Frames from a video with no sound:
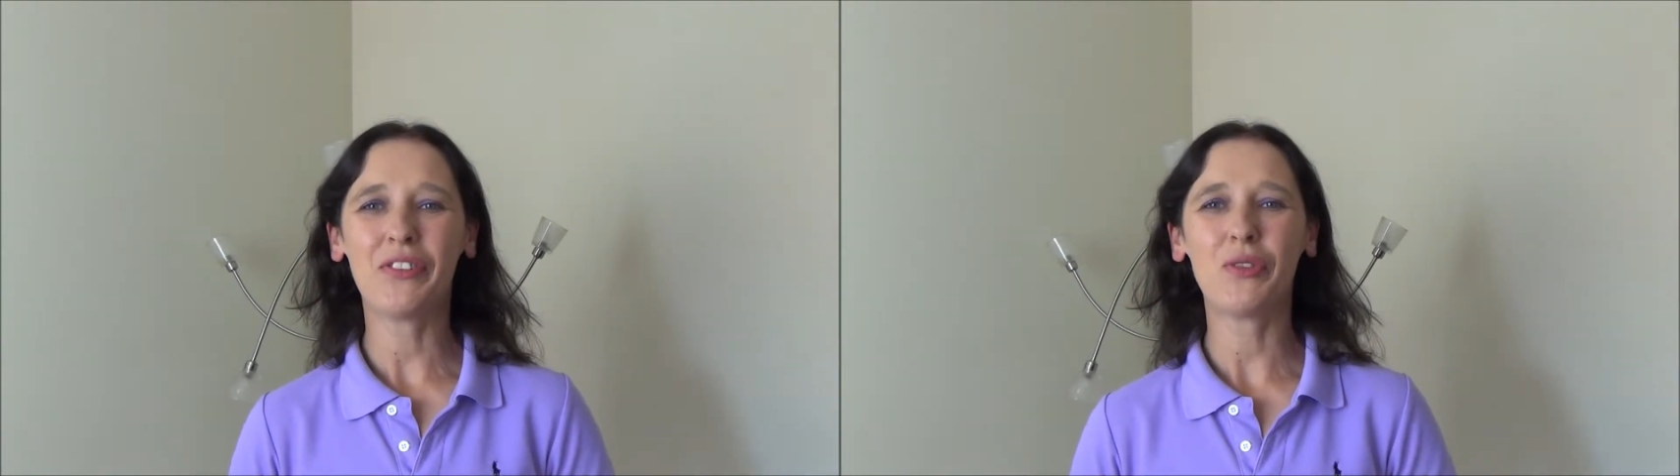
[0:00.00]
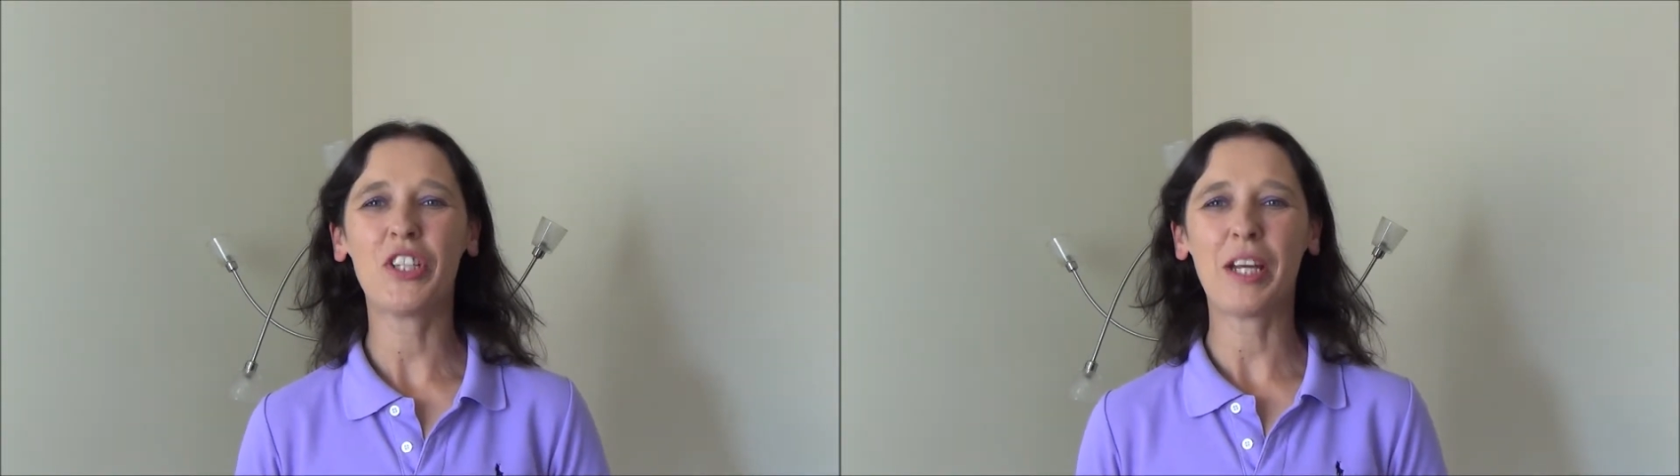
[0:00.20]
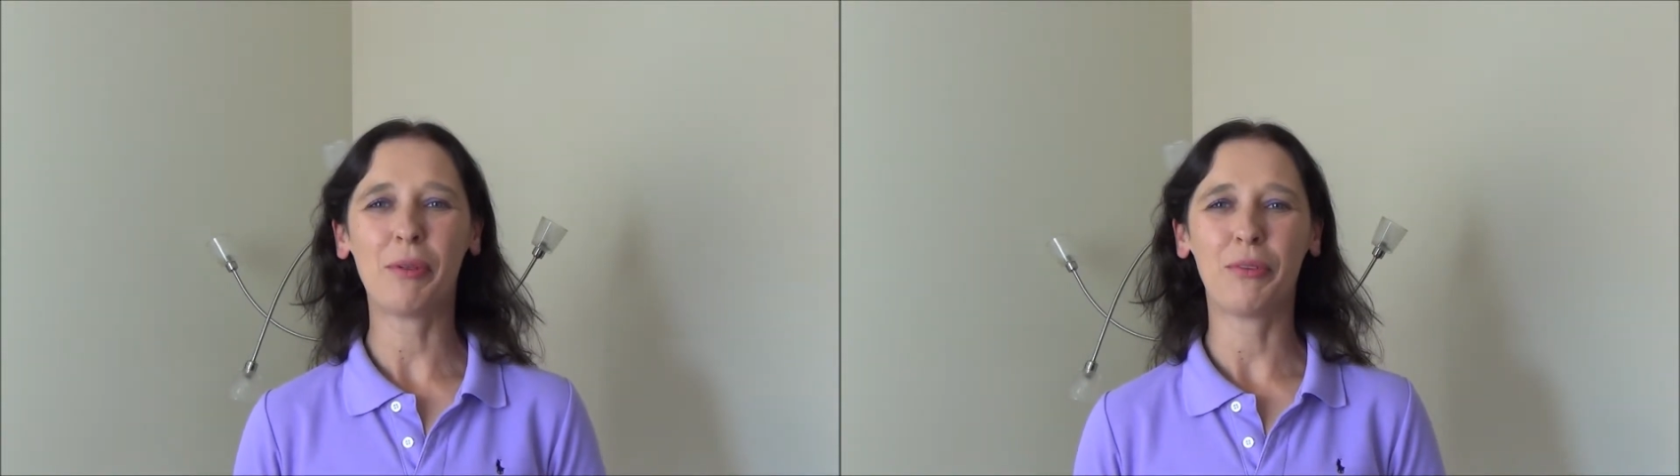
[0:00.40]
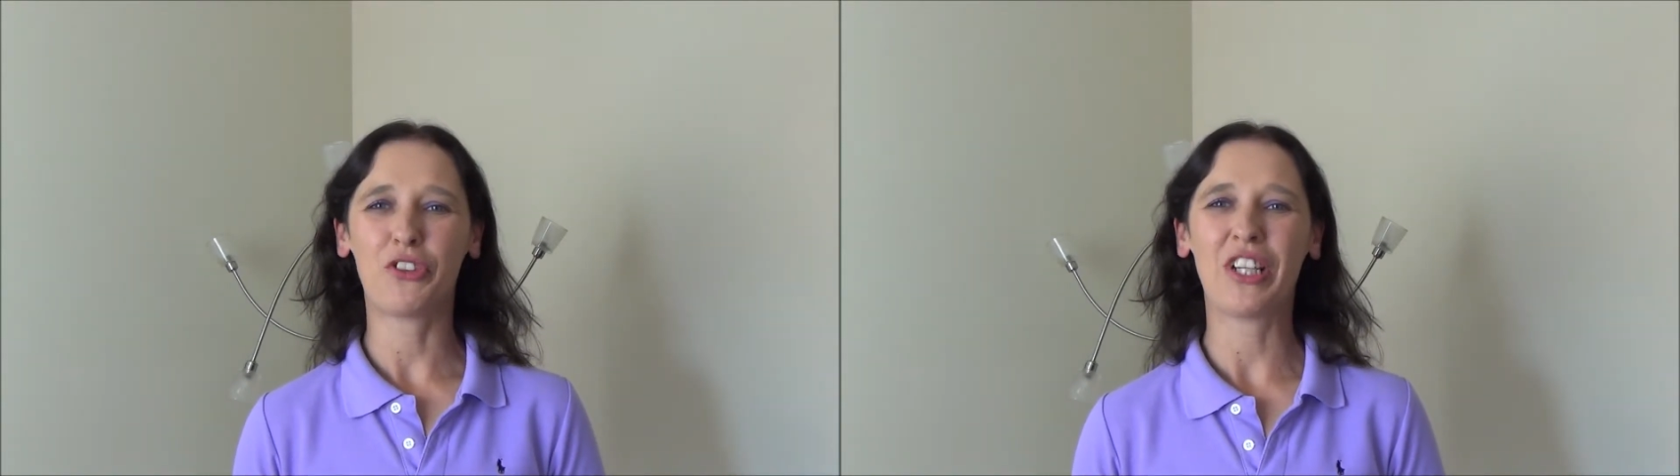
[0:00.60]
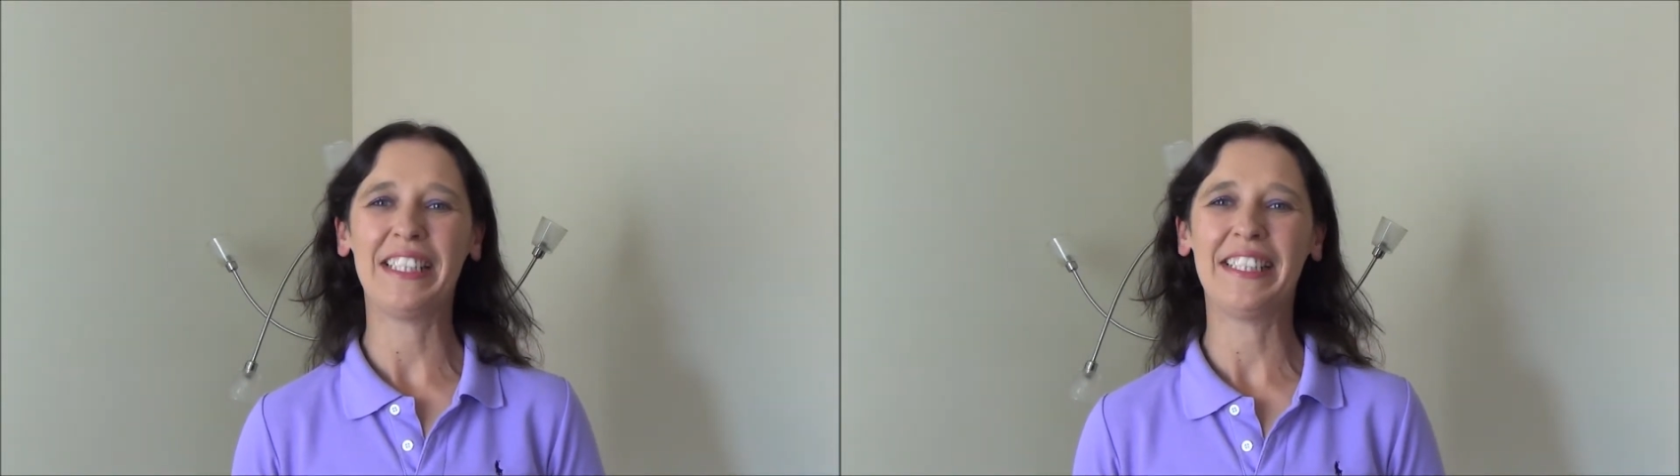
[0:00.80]
from Shape Up with
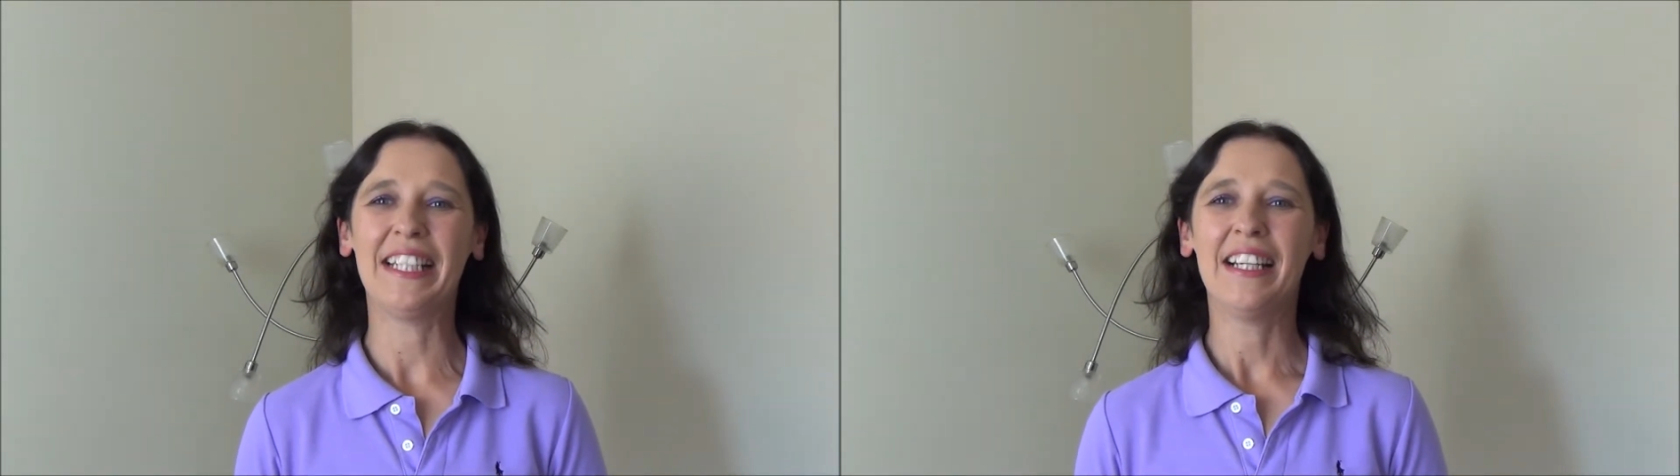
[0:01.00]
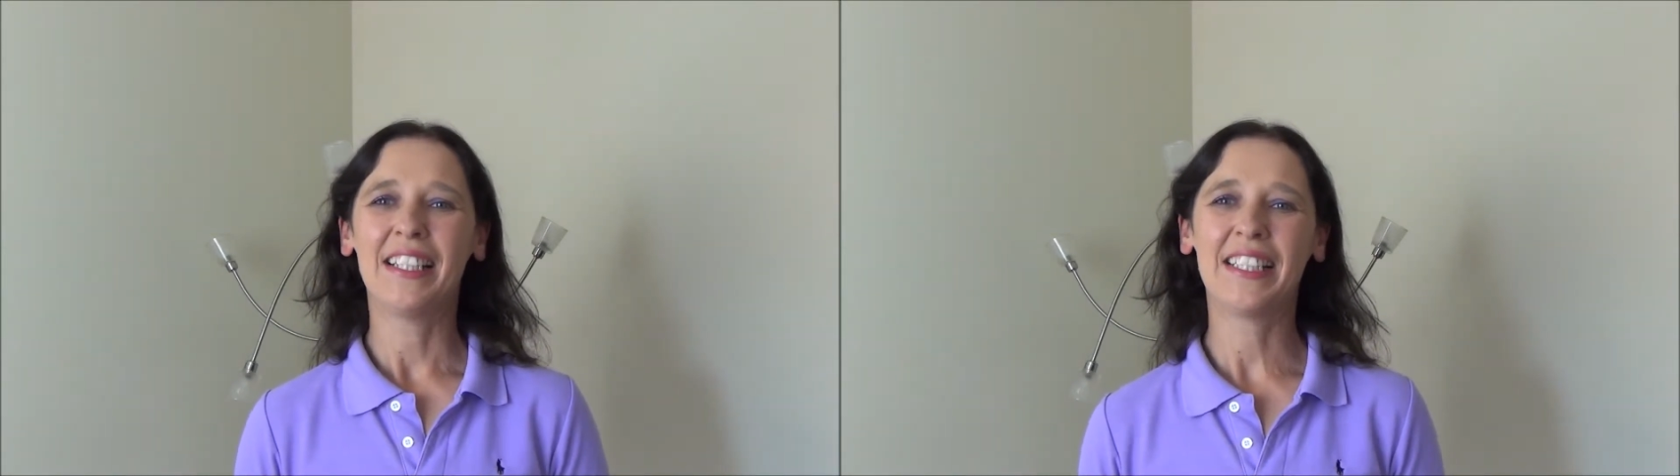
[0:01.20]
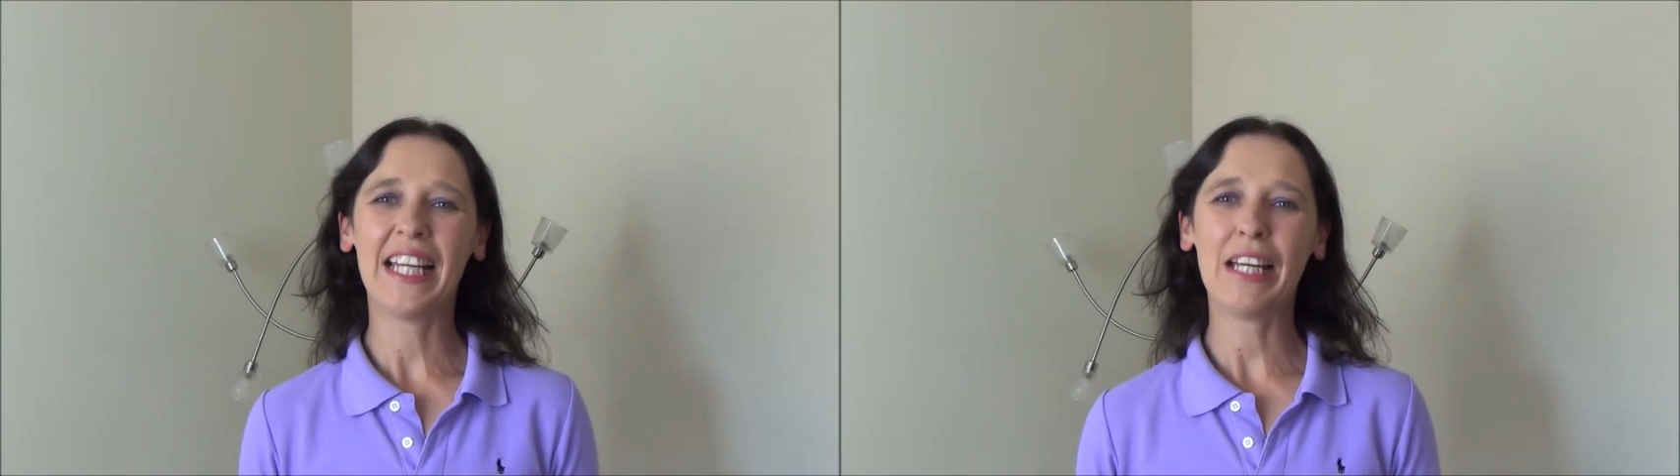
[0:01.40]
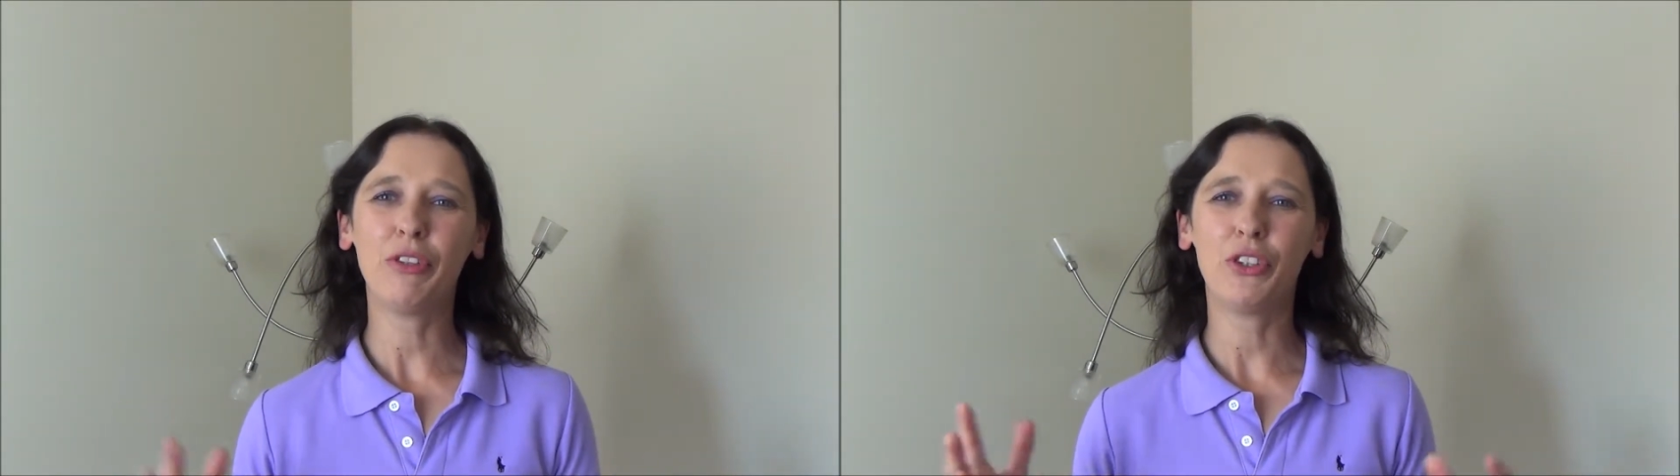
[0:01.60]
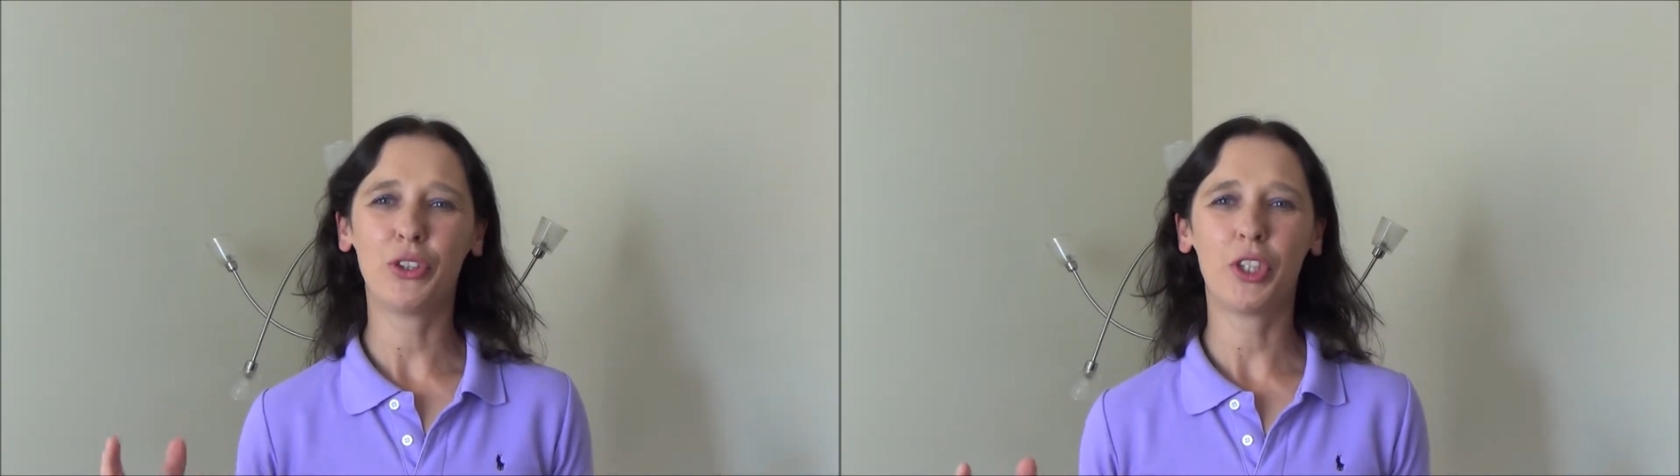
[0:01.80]
Tracy. Today I'm going to talk